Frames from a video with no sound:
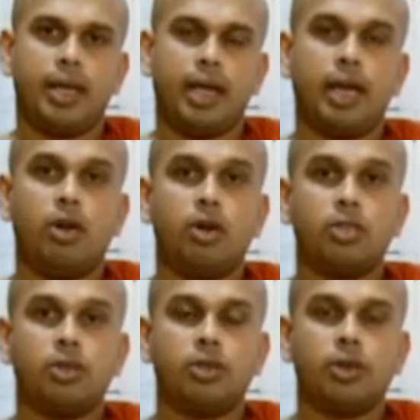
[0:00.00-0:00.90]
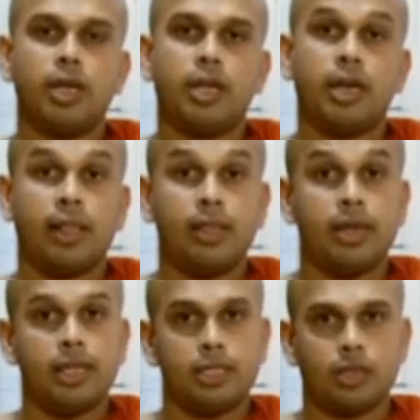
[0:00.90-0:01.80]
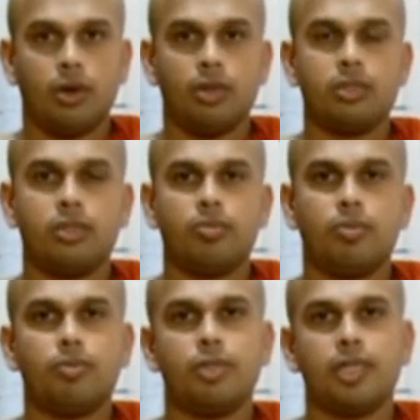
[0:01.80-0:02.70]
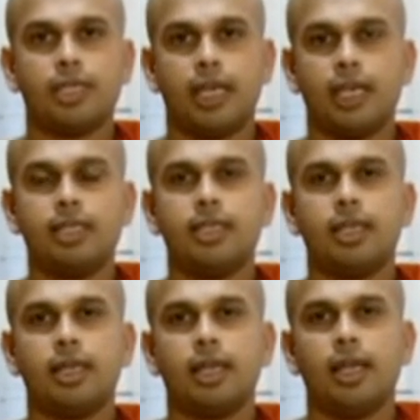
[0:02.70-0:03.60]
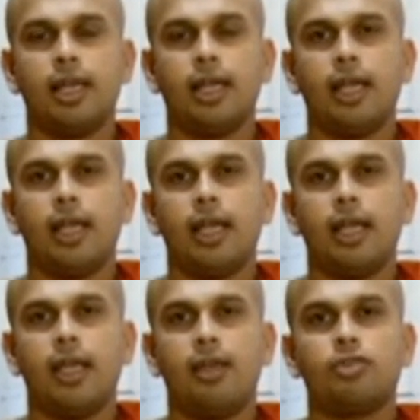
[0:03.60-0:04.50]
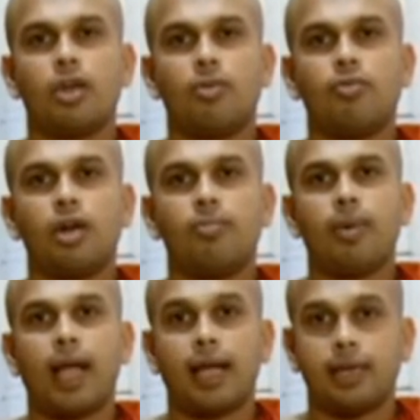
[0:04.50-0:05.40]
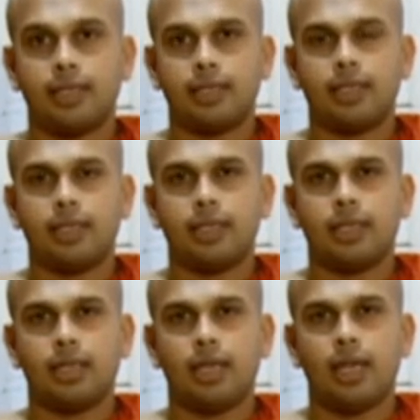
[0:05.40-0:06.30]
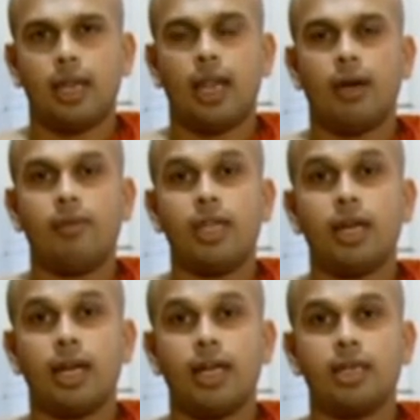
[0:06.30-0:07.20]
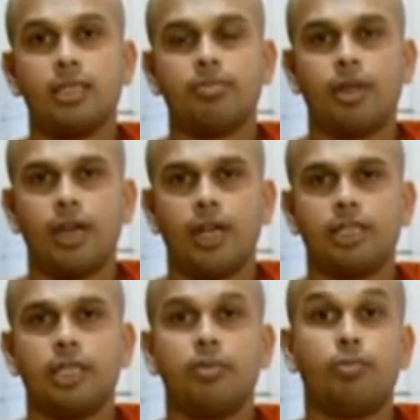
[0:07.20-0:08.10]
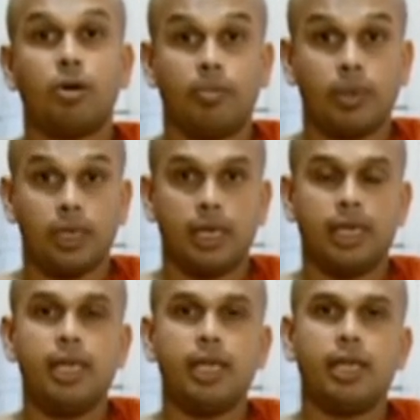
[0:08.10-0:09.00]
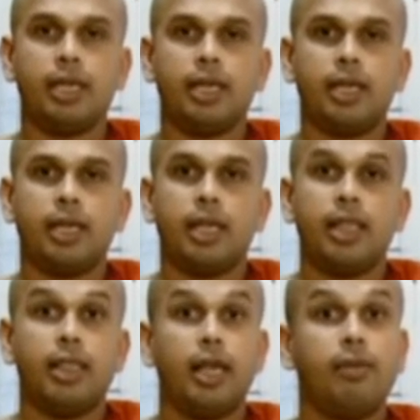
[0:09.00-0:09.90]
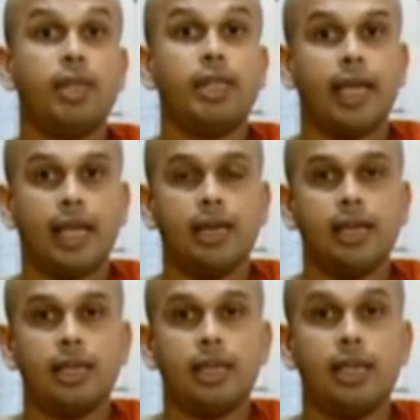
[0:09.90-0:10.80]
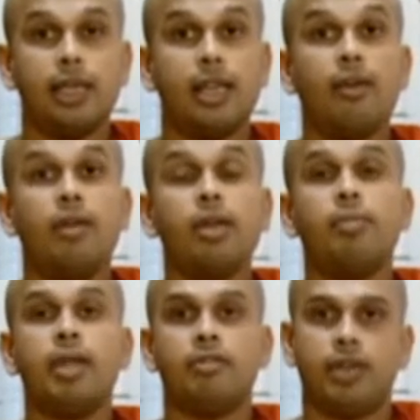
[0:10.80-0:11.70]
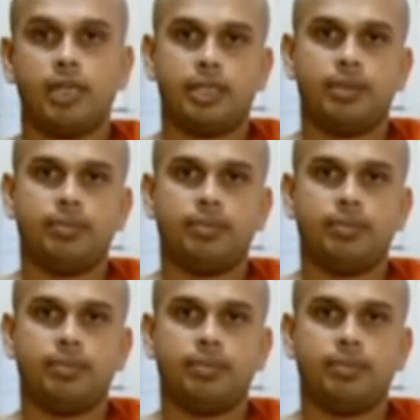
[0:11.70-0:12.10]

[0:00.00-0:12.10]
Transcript: And also in another discourse, Supreme Buddha says, if someone practice loving kindness meditation properly, they will get 11 benefits.